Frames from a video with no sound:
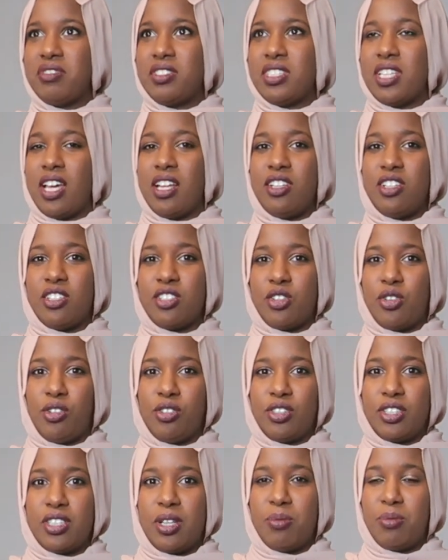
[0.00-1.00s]
10 years
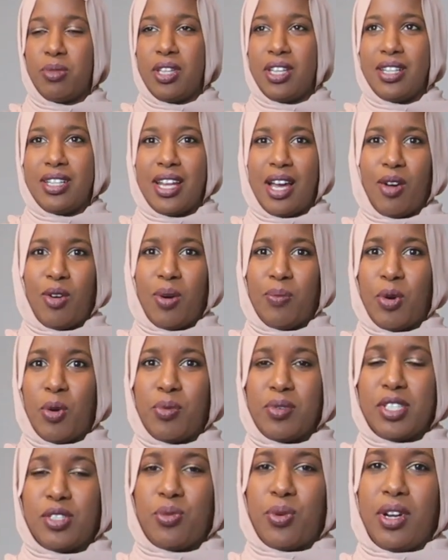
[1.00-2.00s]
old or something. Now I'm
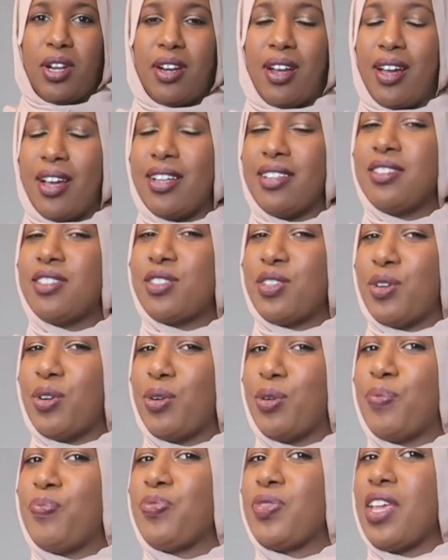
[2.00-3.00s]
almost 29,
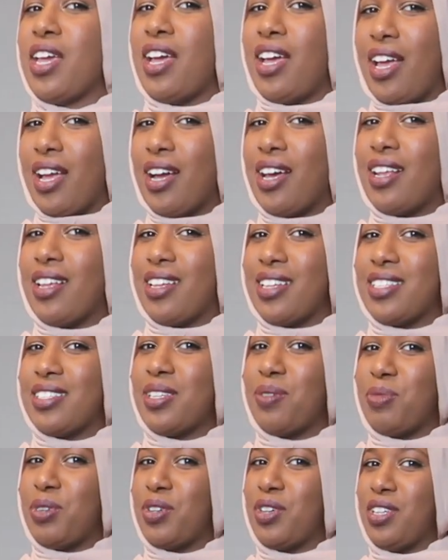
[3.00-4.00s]
so I gotta get
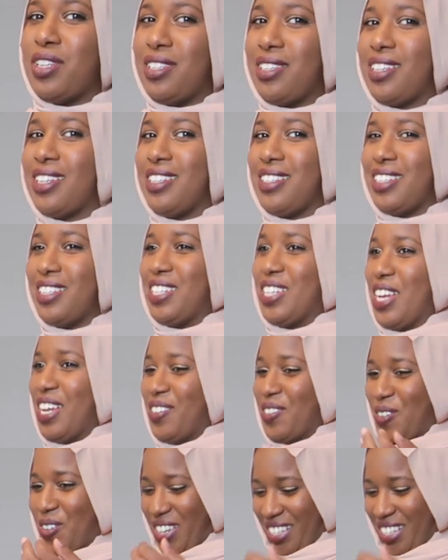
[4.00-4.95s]
some good condition